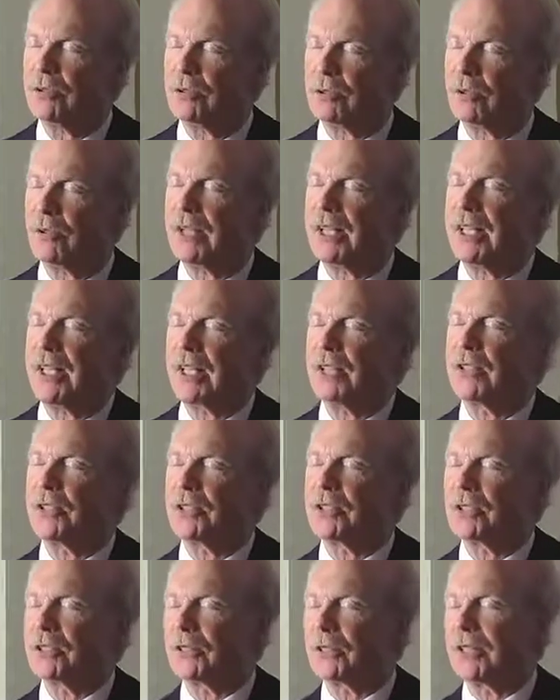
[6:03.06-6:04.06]
truly
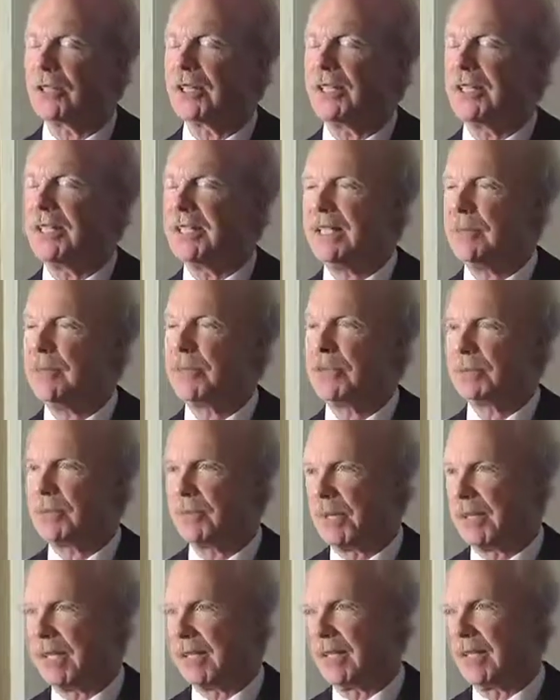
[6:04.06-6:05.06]
understood the deepest
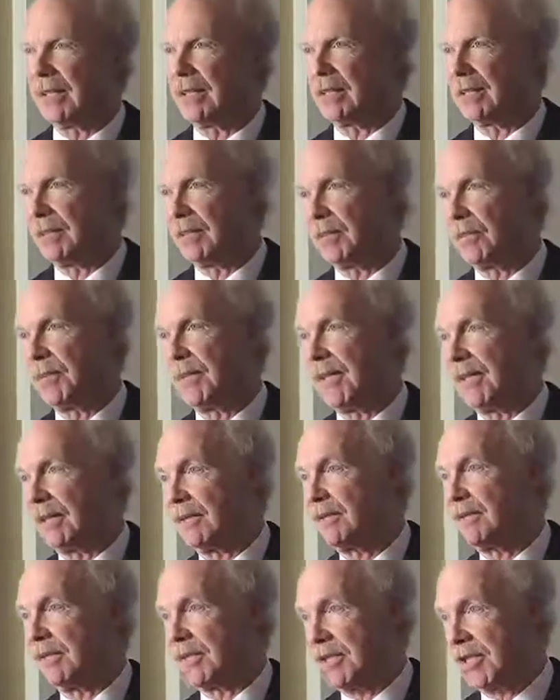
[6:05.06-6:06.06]
meaning of
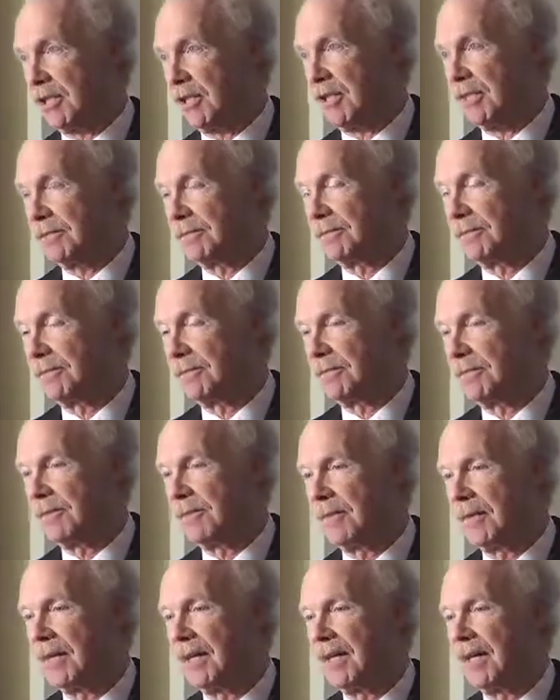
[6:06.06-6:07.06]
being a physician.
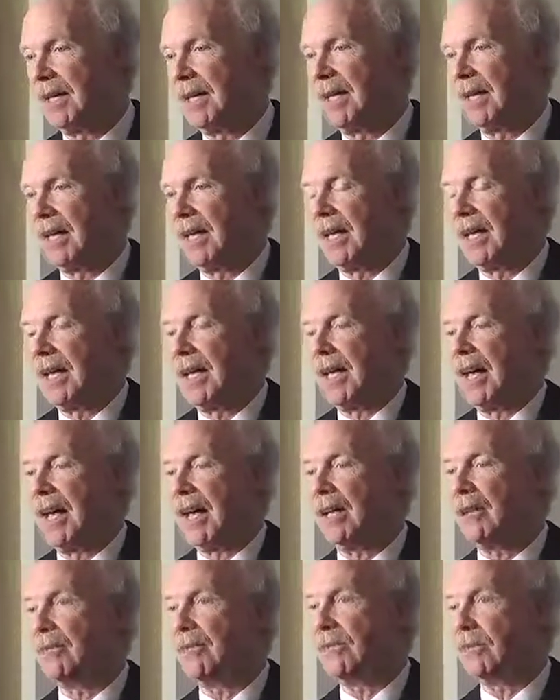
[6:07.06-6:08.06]

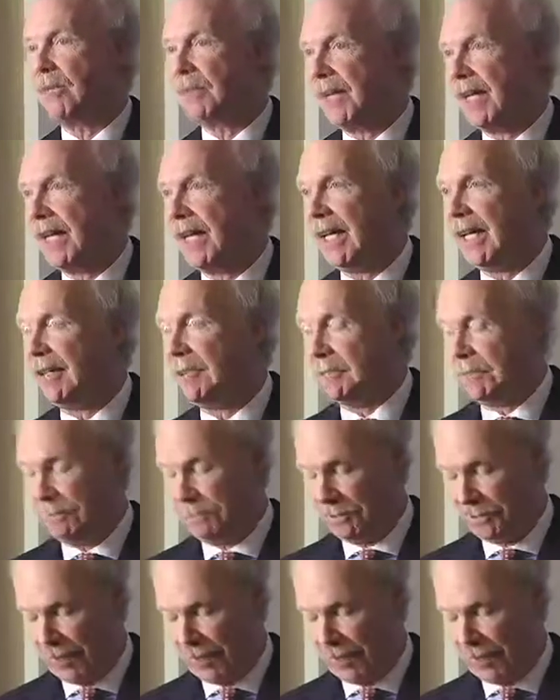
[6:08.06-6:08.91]
And for me,